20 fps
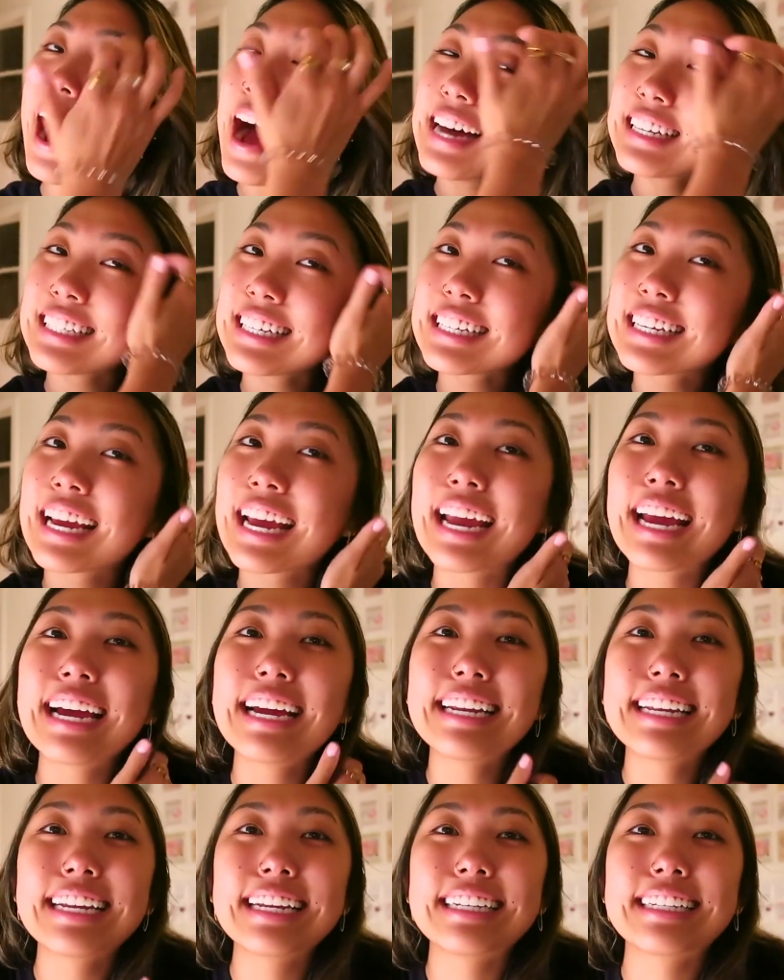as I
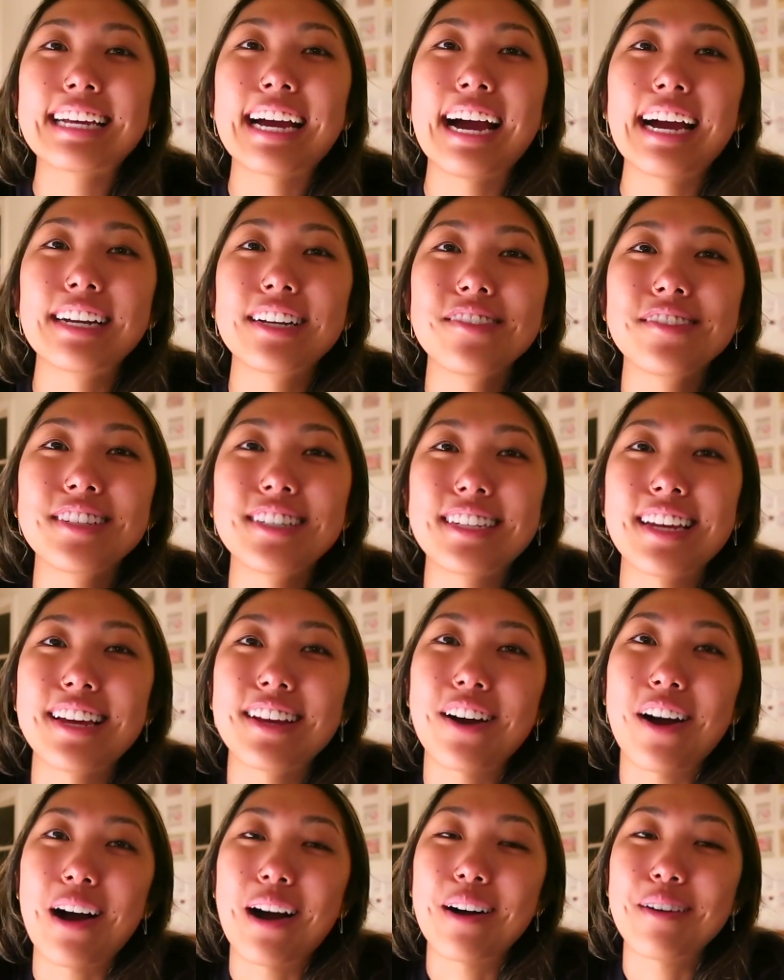can and kind of
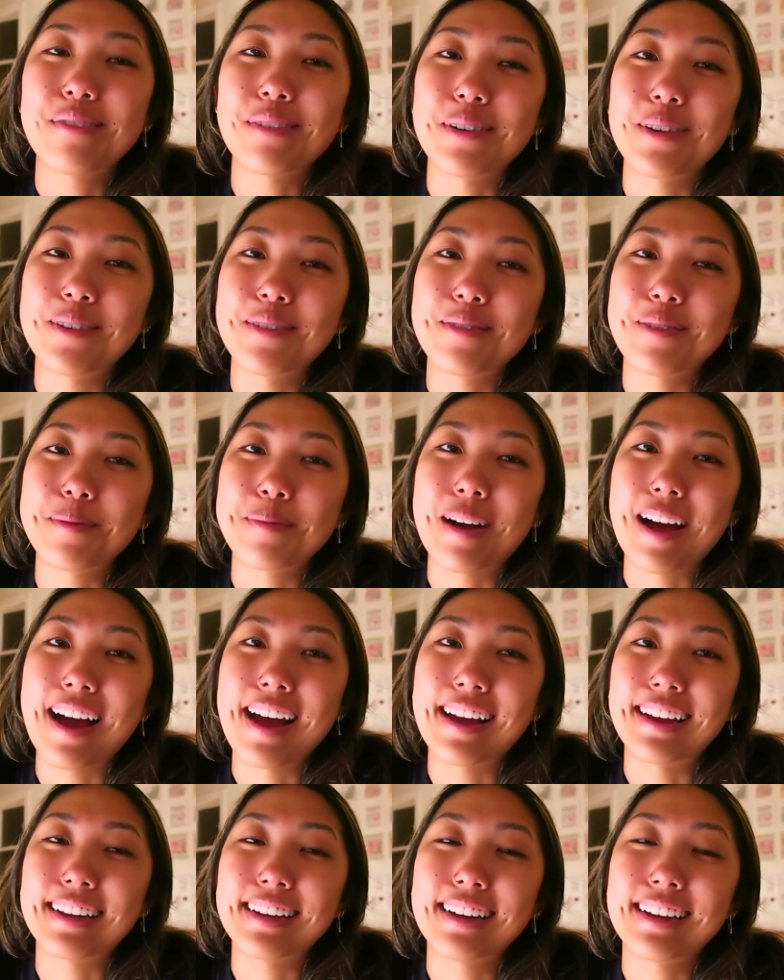staying off of
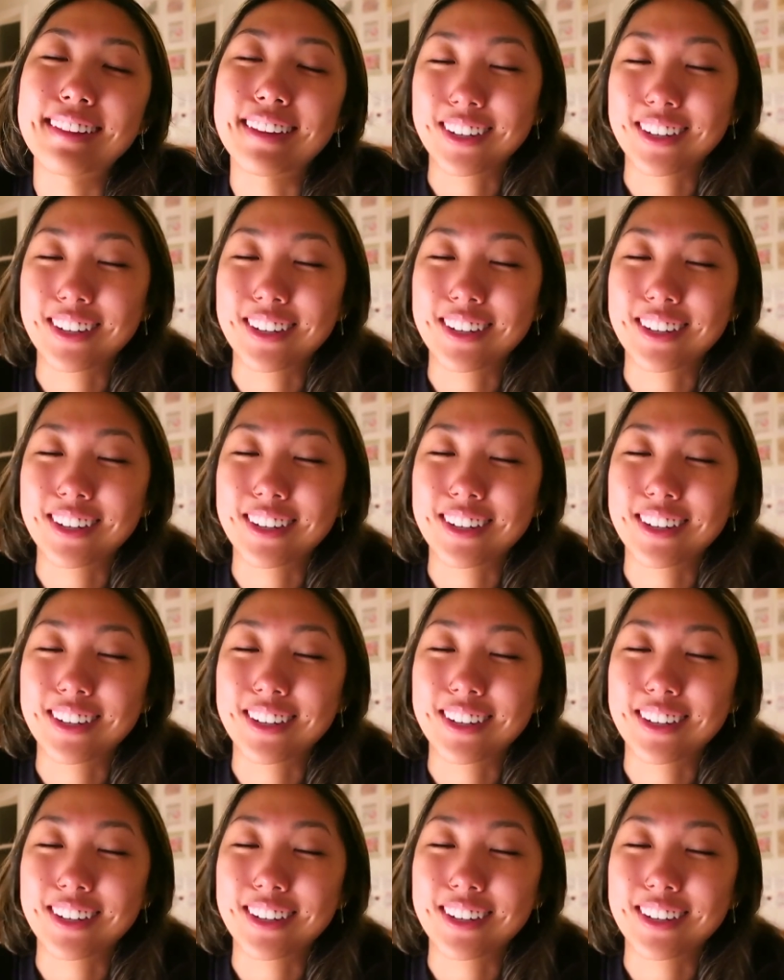my